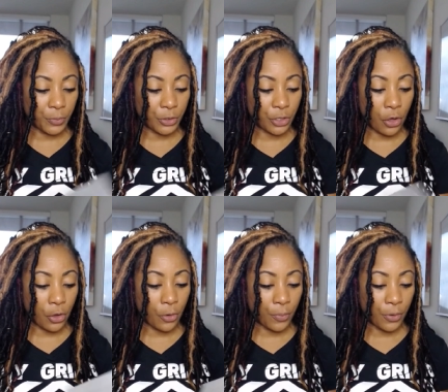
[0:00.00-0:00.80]

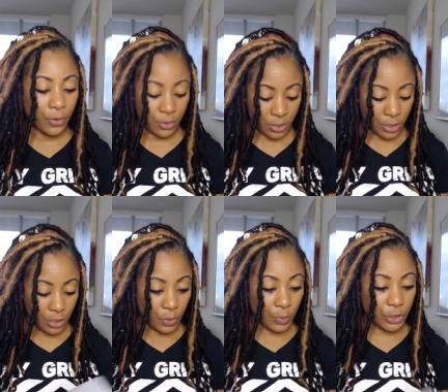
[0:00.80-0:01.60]
dope
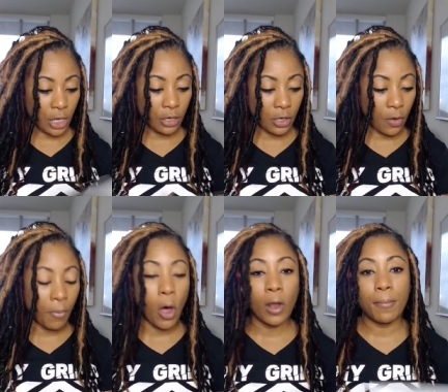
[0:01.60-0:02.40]
which y'all know I'm
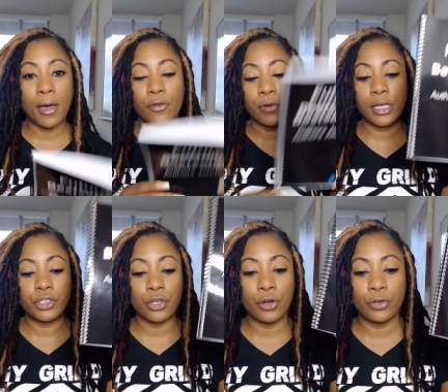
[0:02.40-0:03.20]
all about creating
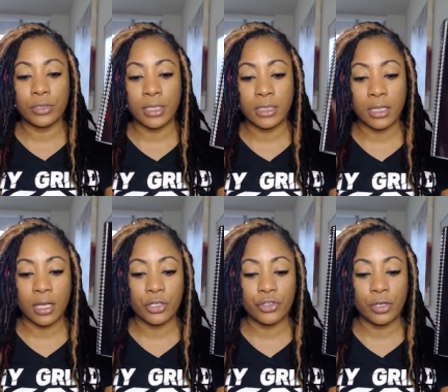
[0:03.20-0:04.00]
journals. That's
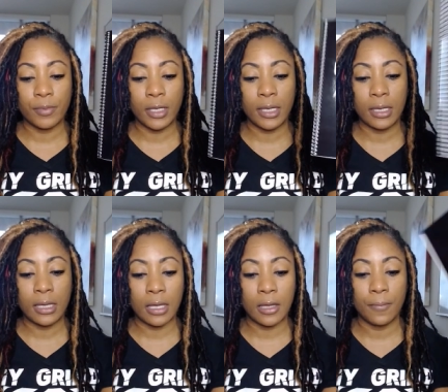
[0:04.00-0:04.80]
another stream of
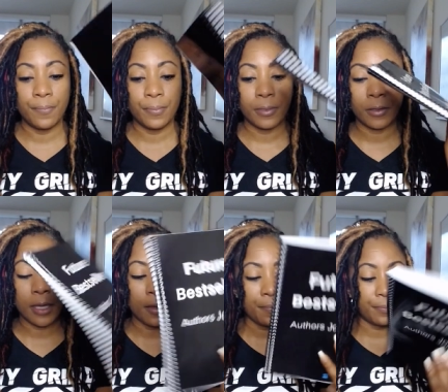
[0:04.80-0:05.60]
income.
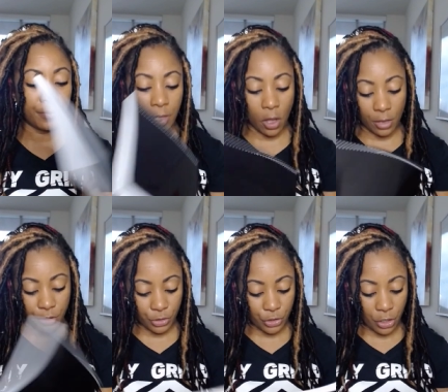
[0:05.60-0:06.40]
Yep,
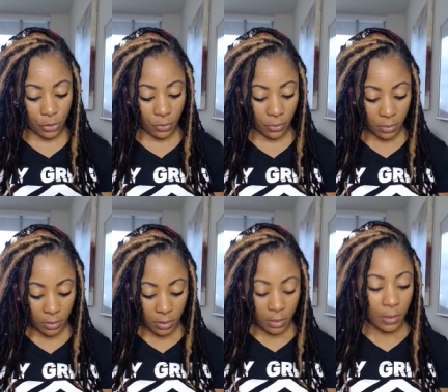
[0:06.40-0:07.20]
author's journal.
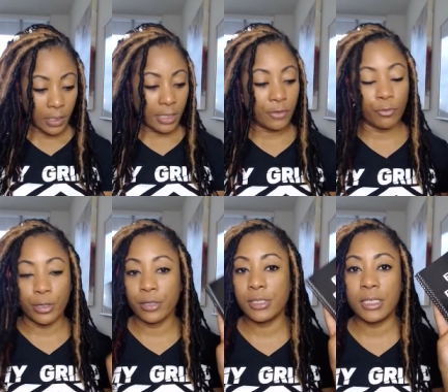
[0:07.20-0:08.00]

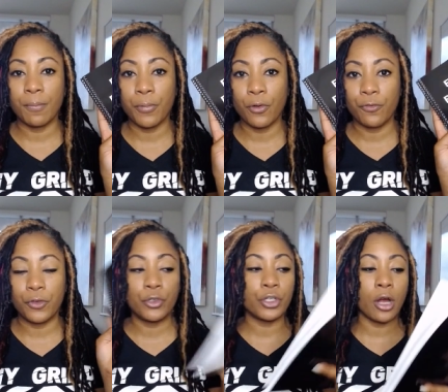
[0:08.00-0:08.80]
Real simple,
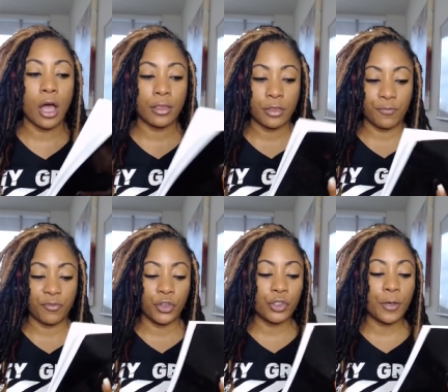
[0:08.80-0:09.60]
future author,
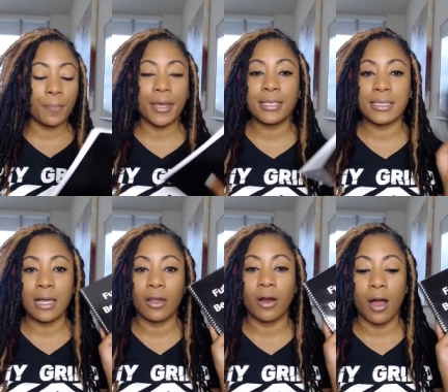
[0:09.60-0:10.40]
future
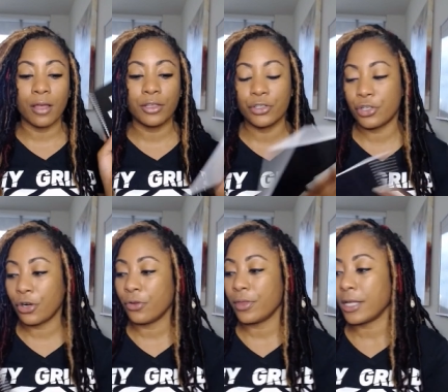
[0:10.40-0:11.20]
bestseller author's
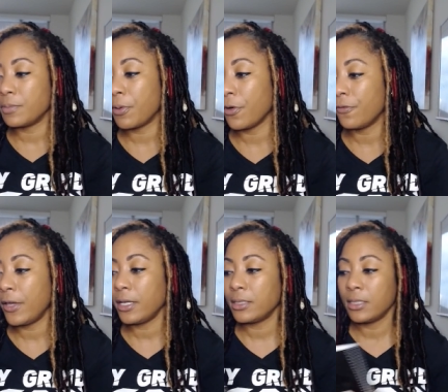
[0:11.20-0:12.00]
journal. That's
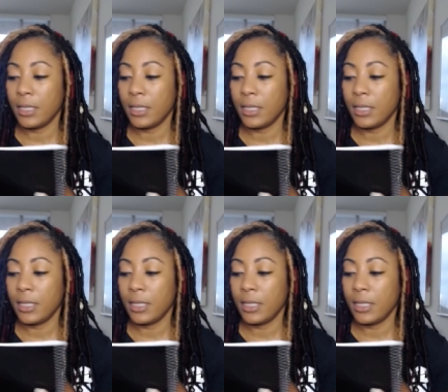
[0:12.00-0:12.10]
perfect.